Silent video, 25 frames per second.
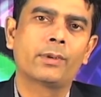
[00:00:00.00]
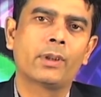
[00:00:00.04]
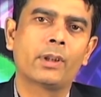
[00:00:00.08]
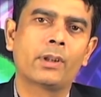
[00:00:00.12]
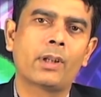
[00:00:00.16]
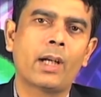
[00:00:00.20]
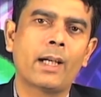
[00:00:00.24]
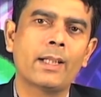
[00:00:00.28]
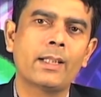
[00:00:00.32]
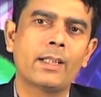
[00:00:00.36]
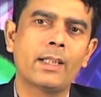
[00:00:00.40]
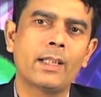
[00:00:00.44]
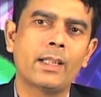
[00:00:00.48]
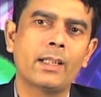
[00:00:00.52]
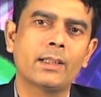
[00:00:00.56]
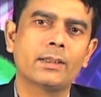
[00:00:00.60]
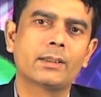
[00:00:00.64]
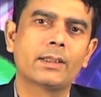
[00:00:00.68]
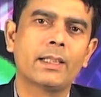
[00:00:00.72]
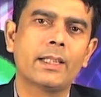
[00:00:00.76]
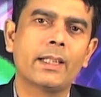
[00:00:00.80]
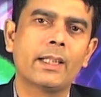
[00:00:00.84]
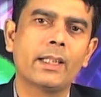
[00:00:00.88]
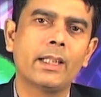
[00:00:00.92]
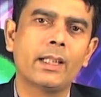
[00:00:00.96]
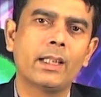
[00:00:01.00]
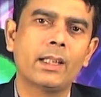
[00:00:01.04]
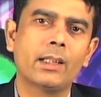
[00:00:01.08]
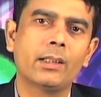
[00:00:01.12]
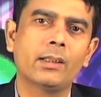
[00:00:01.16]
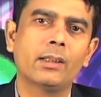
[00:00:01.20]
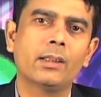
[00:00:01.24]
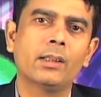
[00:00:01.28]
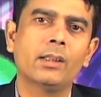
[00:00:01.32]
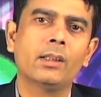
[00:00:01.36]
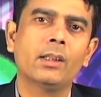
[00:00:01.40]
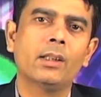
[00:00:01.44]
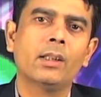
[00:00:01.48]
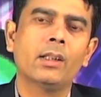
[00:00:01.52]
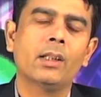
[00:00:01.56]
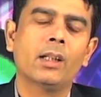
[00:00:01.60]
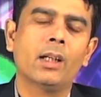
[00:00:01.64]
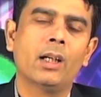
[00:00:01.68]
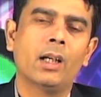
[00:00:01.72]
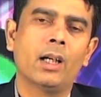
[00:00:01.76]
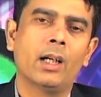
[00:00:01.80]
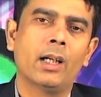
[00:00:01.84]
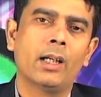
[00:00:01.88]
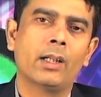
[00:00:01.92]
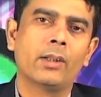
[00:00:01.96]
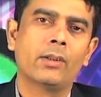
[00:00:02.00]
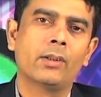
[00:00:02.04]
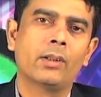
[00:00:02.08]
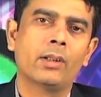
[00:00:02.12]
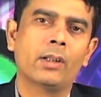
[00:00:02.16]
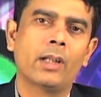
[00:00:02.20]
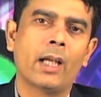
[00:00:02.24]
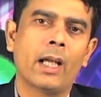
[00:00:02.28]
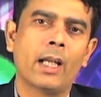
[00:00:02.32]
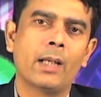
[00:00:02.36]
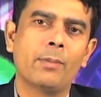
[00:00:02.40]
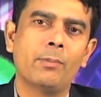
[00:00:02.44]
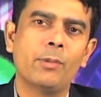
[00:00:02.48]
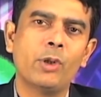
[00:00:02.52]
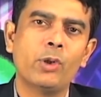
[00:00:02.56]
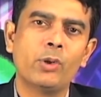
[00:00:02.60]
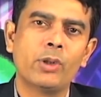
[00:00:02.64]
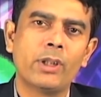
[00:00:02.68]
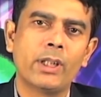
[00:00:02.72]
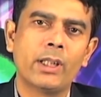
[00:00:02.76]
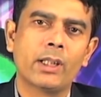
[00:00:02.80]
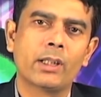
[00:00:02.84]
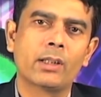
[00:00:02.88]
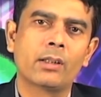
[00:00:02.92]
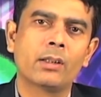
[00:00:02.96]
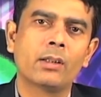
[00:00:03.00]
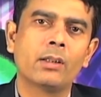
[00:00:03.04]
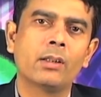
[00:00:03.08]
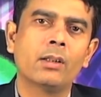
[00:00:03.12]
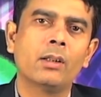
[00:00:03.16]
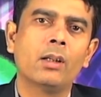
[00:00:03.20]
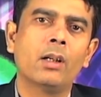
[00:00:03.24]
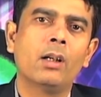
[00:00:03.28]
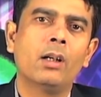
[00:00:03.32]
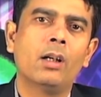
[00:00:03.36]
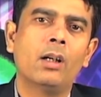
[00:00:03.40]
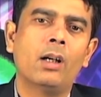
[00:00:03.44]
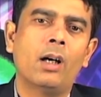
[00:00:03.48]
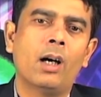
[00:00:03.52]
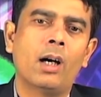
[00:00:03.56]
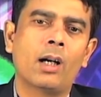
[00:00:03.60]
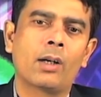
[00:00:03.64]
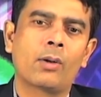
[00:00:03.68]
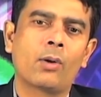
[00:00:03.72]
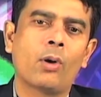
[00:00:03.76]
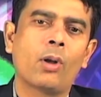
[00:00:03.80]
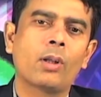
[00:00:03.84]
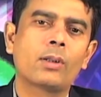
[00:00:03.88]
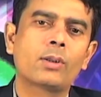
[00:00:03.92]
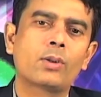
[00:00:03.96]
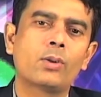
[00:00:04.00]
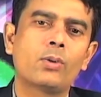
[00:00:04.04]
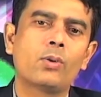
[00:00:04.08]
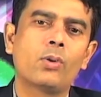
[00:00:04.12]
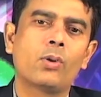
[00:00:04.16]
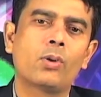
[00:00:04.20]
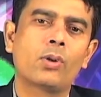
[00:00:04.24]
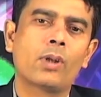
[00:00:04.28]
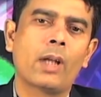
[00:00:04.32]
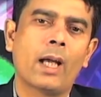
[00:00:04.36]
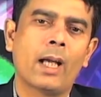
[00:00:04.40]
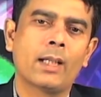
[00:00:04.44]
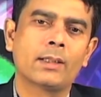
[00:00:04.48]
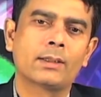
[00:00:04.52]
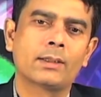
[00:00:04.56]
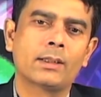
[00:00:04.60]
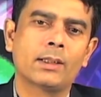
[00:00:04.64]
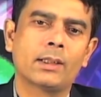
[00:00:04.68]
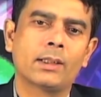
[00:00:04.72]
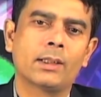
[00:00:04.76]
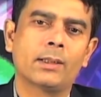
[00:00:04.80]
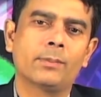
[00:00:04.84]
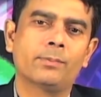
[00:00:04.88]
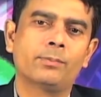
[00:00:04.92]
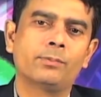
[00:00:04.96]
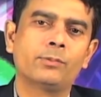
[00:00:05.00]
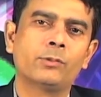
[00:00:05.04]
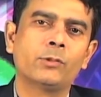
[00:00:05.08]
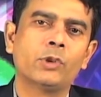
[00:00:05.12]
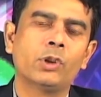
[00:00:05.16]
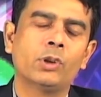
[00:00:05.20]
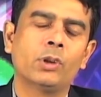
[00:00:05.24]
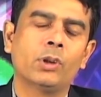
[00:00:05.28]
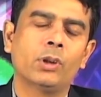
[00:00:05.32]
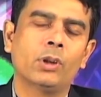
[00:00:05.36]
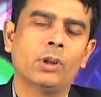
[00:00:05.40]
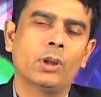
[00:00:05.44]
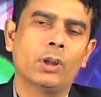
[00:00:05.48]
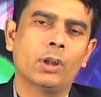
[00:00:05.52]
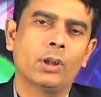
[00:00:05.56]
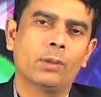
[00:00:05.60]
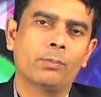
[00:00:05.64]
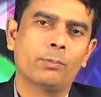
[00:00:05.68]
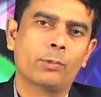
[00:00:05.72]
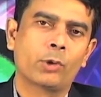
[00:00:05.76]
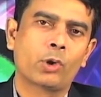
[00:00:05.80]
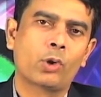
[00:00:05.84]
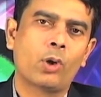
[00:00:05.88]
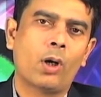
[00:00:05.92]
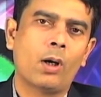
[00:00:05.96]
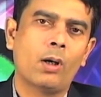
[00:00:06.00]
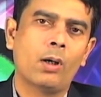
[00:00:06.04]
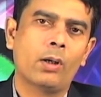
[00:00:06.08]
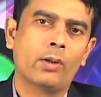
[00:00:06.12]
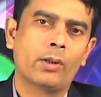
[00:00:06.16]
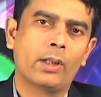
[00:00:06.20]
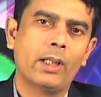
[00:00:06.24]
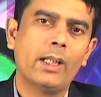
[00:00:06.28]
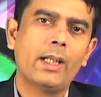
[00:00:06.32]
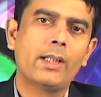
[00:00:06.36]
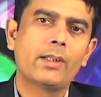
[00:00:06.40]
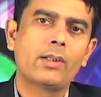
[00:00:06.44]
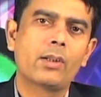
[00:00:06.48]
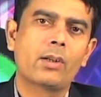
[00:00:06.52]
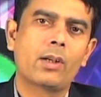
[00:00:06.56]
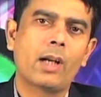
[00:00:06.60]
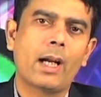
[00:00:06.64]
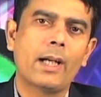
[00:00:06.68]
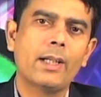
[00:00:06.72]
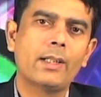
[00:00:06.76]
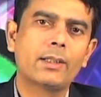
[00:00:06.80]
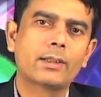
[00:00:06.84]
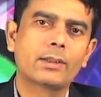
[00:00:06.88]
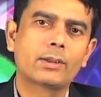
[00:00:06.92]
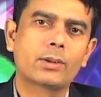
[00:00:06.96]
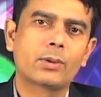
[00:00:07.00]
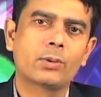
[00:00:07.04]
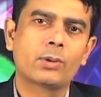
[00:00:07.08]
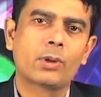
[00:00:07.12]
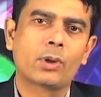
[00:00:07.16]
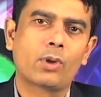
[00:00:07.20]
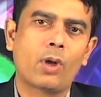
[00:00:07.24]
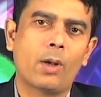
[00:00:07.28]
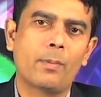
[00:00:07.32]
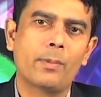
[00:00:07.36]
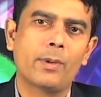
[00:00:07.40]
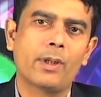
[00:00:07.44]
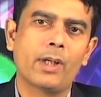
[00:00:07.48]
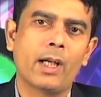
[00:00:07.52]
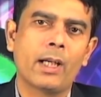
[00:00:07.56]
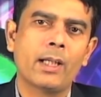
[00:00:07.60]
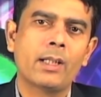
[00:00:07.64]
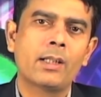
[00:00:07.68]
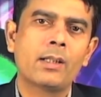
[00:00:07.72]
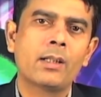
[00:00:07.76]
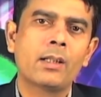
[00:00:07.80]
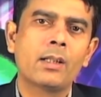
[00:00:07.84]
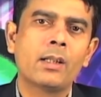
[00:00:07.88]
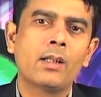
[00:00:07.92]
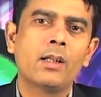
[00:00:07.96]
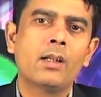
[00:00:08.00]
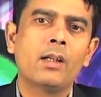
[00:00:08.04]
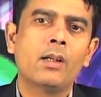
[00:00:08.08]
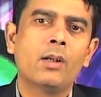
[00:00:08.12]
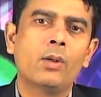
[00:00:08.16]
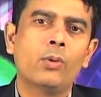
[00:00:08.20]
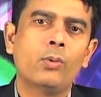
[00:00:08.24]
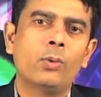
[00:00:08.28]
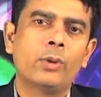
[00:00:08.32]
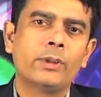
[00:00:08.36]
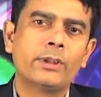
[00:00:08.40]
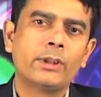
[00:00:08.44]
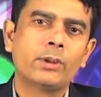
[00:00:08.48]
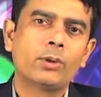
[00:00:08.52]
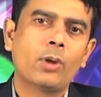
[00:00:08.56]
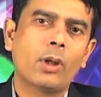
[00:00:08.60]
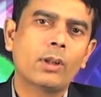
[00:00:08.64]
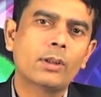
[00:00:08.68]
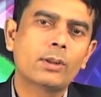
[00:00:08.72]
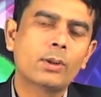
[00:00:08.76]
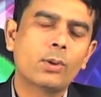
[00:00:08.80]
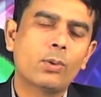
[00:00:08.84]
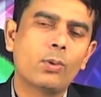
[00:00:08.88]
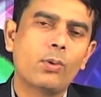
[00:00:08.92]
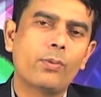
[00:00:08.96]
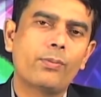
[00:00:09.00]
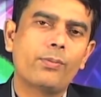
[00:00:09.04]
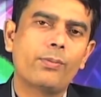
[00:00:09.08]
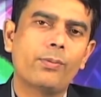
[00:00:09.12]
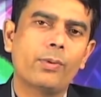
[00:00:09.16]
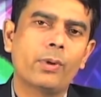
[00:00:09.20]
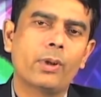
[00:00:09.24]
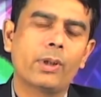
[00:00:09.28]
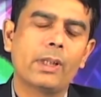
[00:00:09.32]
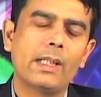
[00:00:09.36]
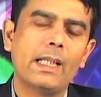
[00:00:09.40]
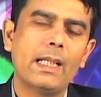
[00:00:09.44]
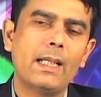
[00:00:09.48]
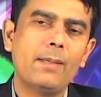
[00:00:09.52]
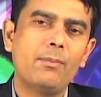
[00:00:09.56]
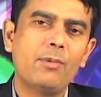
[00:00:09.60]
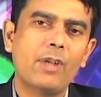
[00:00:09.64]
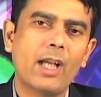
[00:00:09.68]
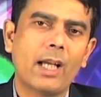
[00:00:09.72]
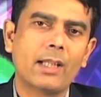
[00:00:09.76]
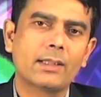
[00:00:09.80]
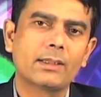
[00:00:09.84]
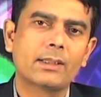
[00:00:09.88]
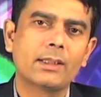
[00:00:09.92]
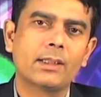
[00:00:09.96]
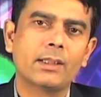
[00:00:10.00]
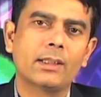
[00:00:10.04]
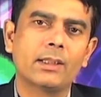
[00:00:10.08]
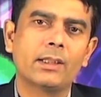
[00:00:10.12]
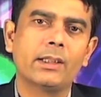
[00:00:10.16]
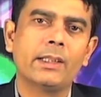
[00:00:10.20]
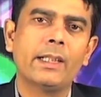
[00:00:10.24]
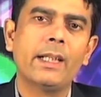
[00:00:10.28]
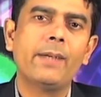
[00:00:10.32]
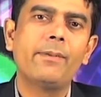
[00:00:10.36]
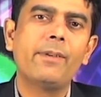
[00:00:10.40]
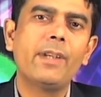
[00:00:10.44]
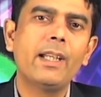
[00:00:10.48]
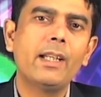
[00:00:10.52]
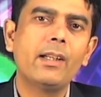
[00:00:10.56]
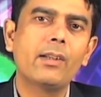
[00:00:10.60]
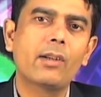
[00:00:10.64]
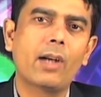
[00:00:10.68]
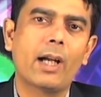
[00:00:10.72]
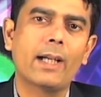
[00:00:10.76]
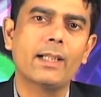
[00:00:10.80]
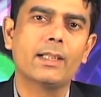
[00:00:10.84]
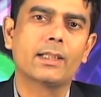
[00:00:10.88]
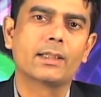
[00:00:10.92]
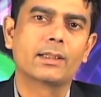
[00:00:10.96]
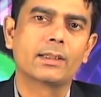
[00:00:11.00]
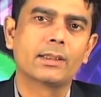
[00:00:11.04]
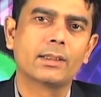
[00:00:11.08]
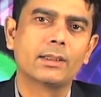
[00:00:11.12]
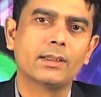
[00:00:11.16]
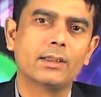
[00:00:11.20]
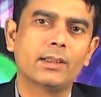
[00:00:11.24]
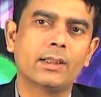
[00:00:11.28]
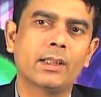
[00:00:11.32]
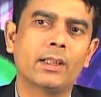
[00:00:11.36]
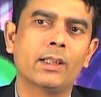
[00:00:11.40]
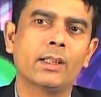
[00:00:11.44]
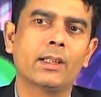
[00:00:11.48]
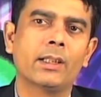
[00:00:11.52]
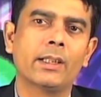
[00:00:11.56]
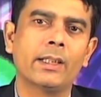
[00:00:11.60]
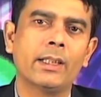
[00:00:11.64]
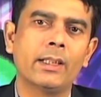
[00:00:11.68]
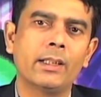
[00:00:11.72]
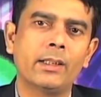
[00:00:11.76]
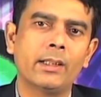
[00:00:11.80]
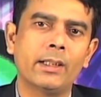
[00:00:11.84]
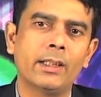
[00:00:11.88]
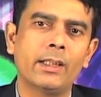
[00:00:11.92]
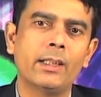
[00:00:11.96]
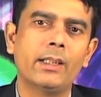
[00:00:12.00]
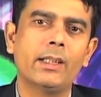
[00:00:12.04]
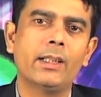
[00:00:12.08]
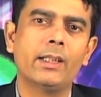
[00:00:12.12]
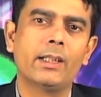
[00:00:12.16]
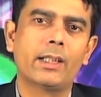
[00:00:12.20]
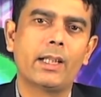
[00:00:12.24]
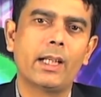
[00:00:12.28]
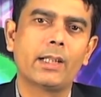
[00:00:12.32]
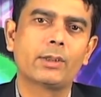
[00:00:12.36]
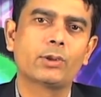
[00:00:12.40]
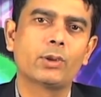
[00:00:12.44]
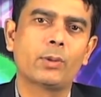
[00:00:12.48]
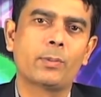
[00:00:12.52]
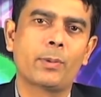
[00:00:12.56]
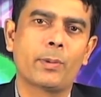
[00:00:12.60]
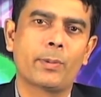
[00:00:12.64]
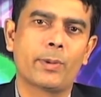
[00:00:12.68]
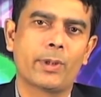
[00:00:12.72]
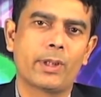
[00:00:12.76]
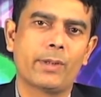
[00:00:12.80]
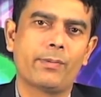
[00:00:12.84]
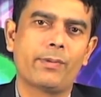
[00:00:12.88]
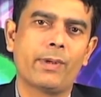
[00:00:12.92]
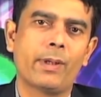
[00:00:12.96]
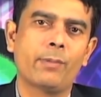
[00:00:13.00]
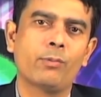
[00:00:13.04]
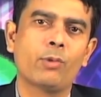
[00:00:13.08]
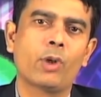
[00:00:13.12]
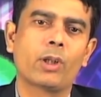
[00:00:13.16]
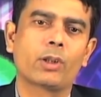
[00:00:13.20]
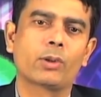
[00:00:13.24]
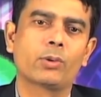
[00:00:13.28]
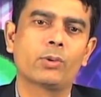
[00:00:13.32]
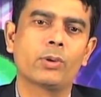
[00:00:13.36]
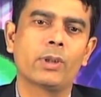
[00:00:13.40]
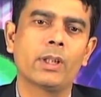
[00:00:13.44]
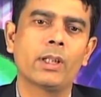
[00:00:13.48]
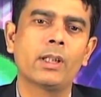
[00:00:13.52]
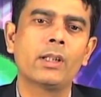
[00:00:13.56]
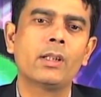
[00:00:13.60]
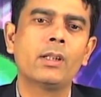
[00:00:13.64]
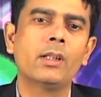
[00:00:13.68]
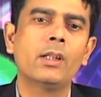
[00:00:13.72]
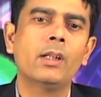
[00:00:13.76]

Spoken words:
writing, singing, and music are also known as the related rights to the copyright, which is also named as the neighboring rights in intellectual property framework today.